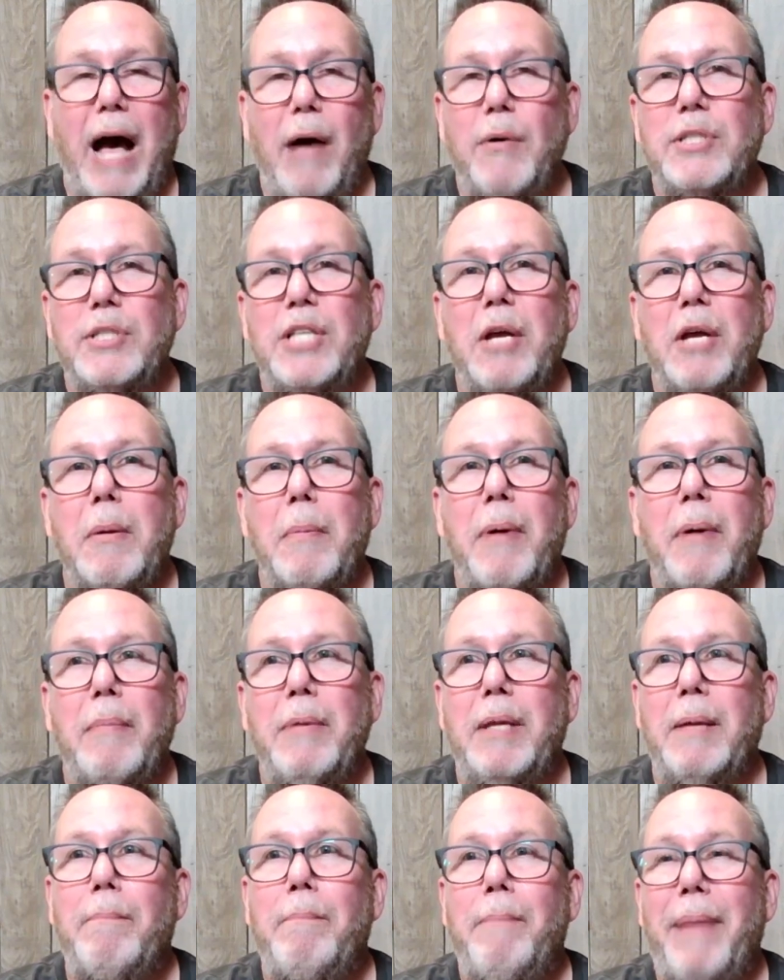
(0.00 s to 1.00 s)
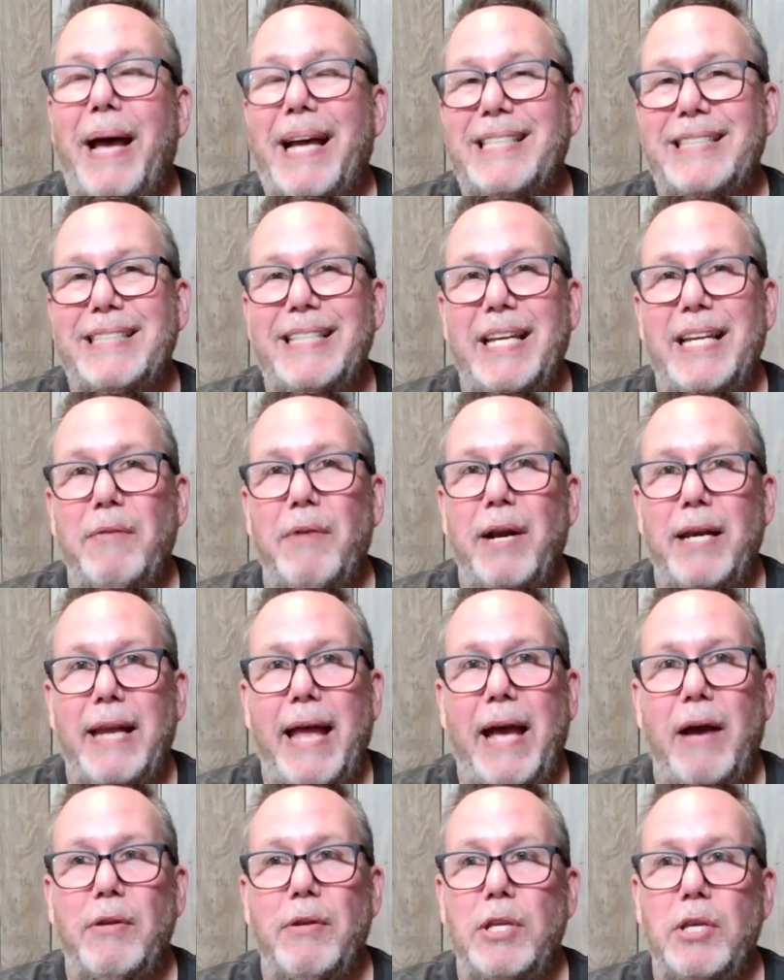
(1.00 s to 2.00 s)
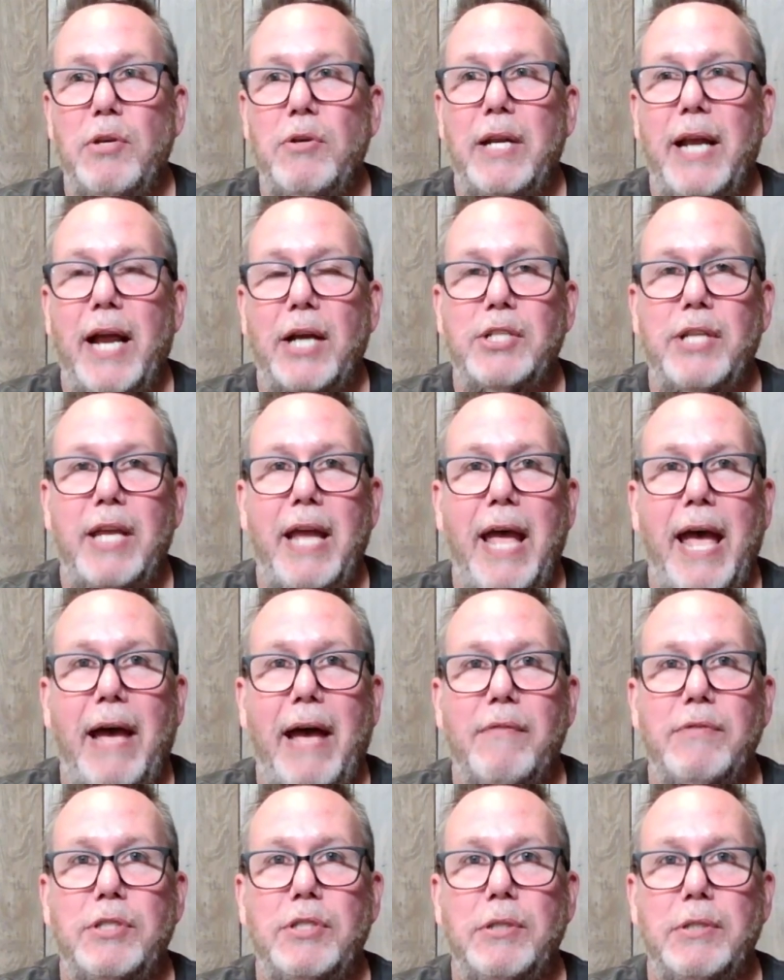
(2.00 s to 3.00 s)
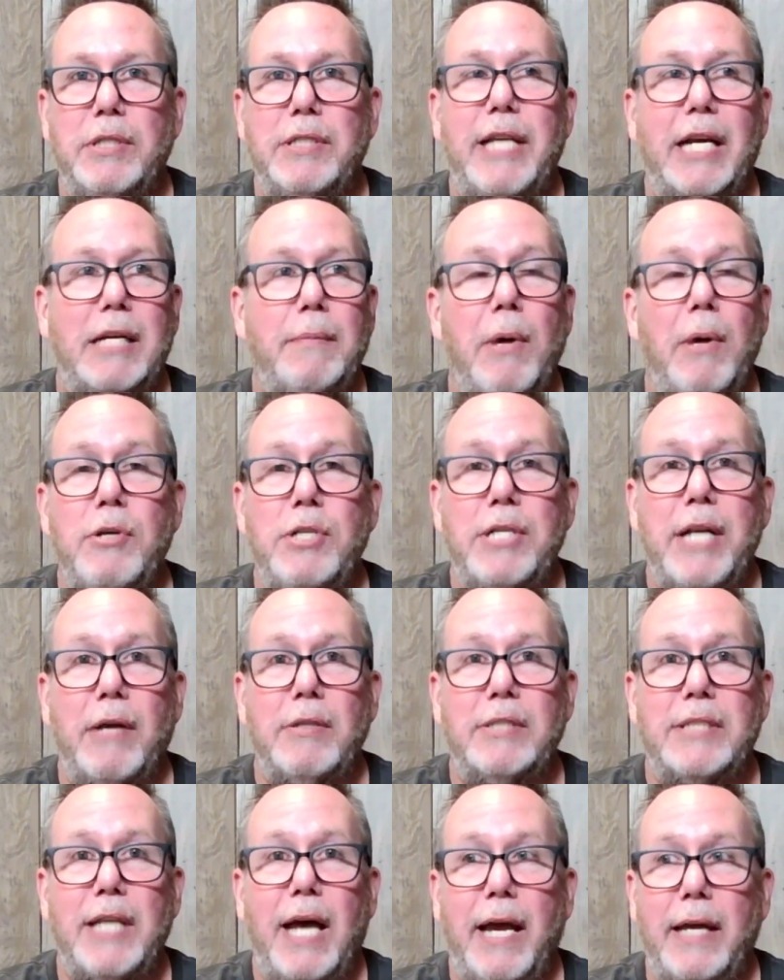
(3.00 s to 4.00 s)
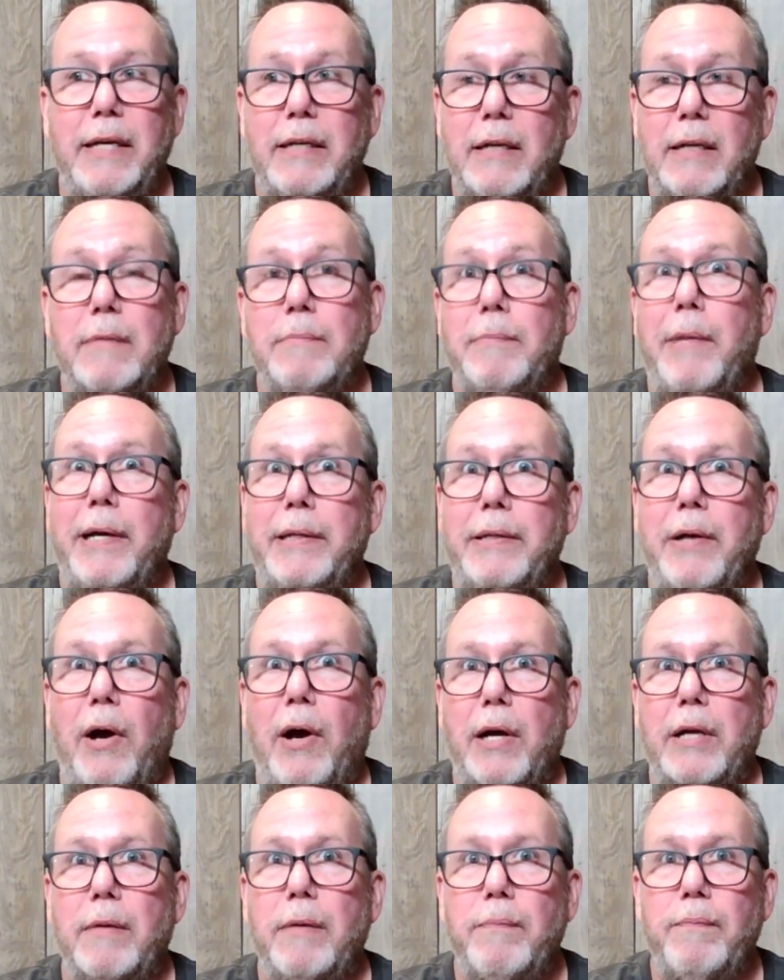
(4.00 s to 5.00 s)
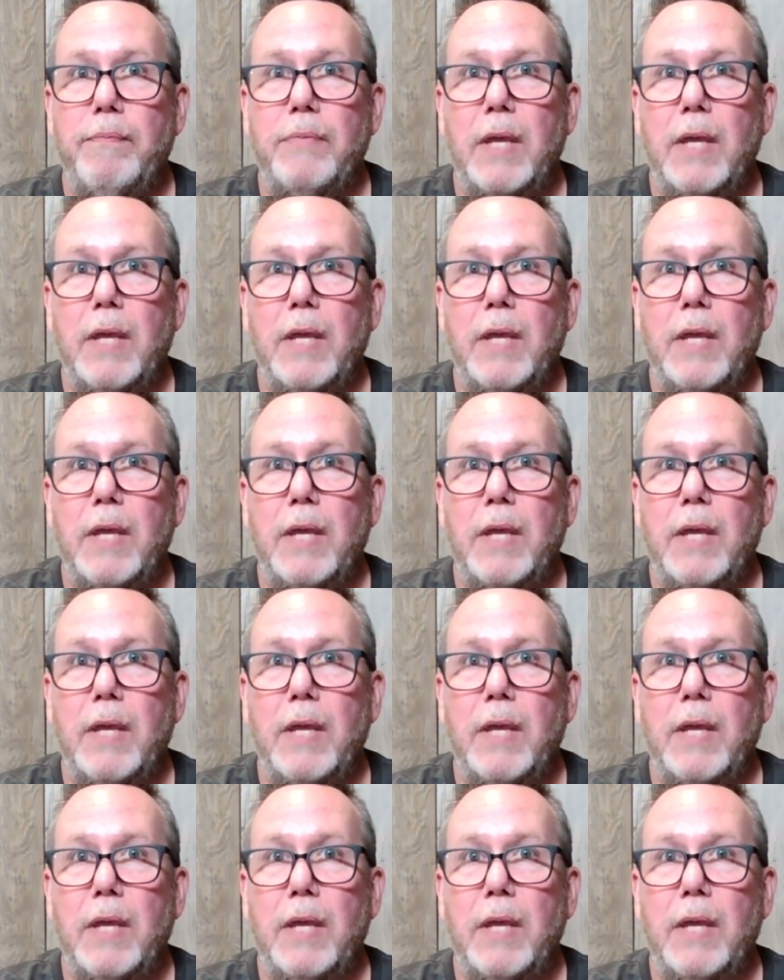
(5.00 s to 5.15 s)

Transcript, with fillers: I will tell you probably the best thing right now that you could actually have to detect motion outside a dog.